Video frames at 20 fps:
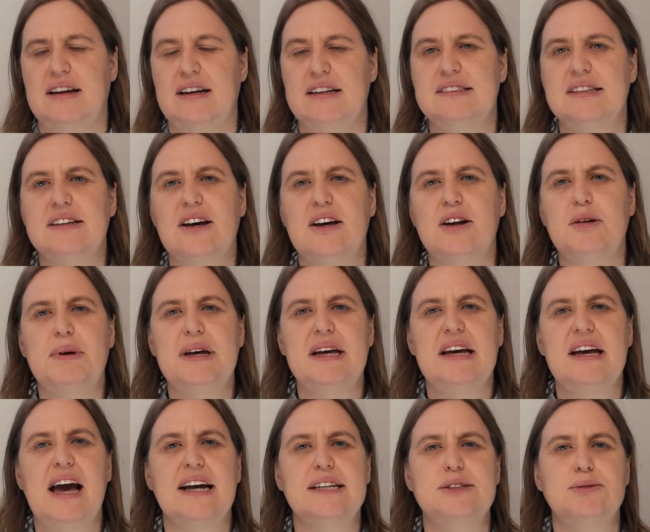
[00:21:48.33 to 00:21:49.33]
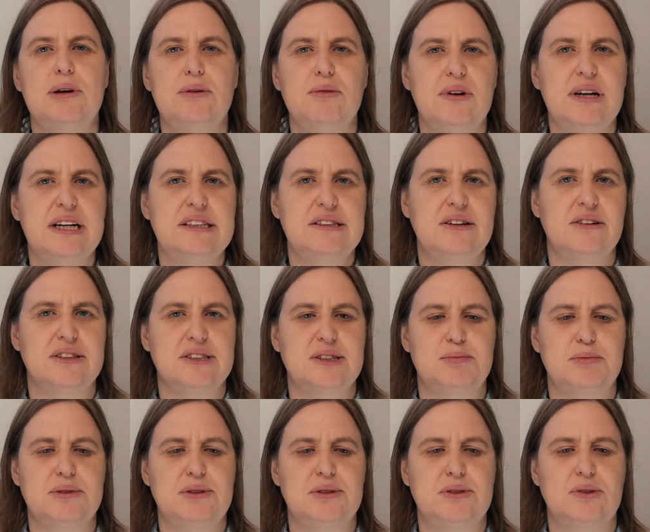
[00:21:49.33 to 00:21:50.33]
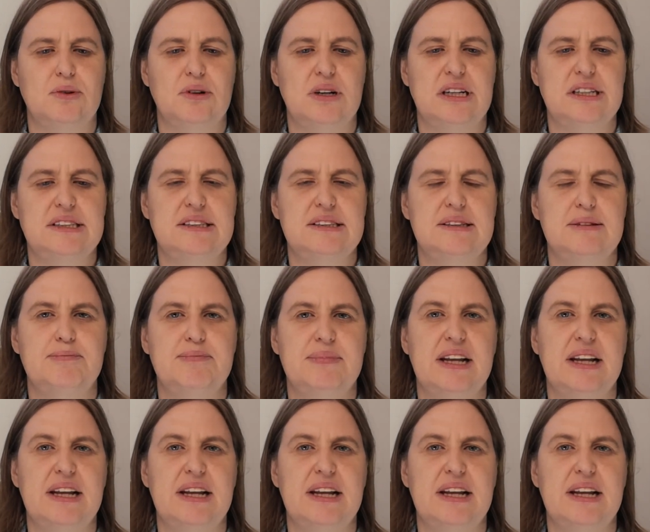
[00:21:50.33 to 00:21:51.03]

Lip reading: Is it going to be as we read gospel stories?